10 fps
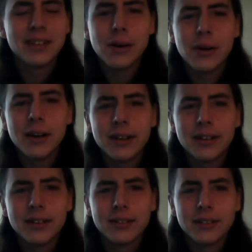Alright.
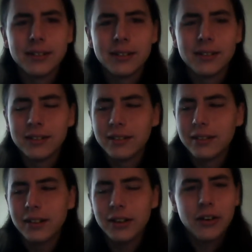
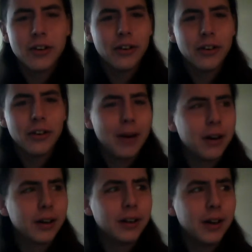You know you're in
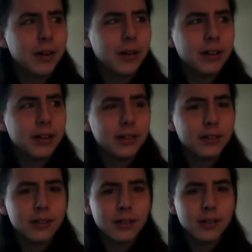America now, right?
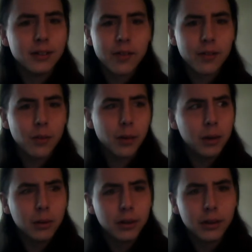It's
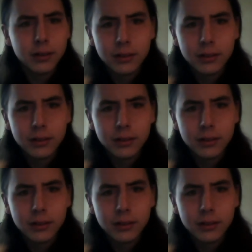21.